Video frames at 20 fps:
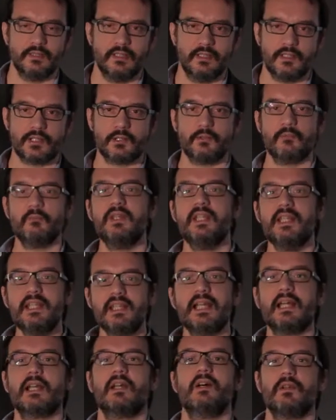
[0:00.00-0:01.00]
So we need
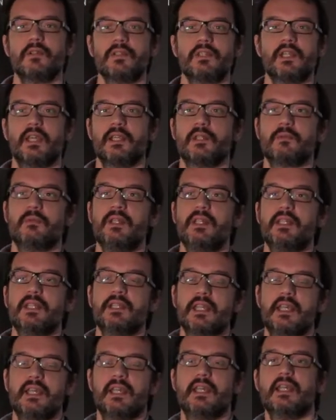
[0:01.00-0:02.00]
that context. We need the
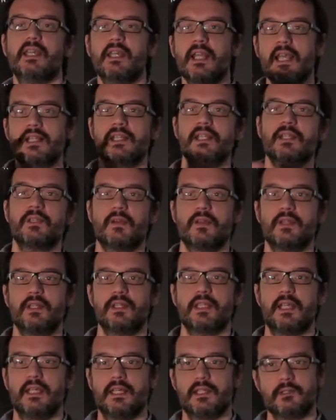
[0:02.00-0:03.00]
data connected to other
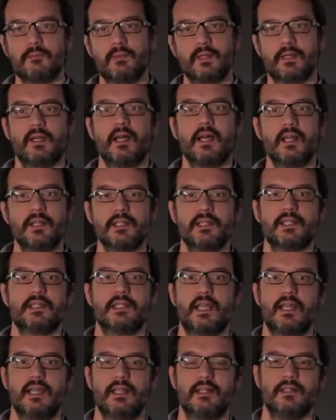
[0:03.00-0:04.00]
data to be able to
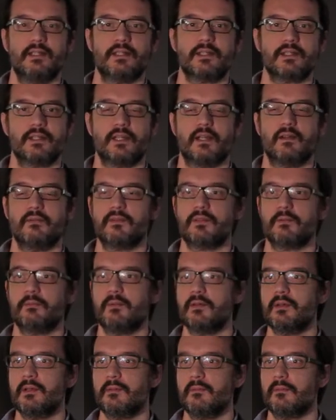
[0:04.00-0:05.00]
understand this stuff, to
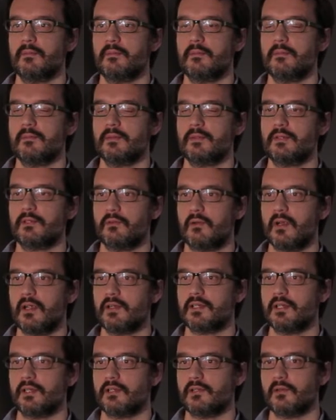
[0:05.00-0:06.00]
really
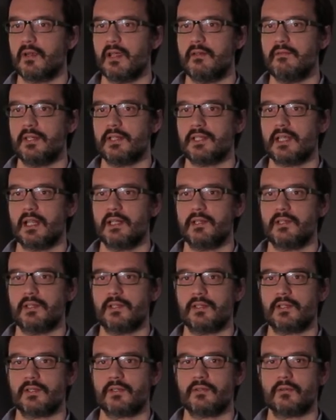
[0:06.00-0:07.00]
start deriving
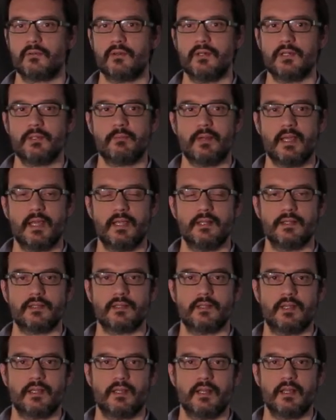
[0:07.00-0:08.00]
intelligence, stories, patterns,
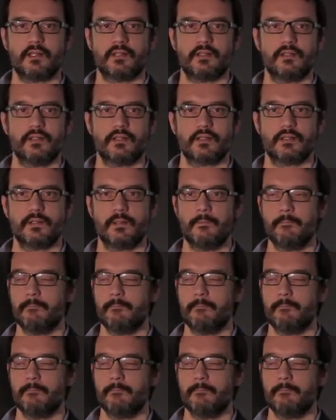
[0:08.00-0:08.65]
and connections.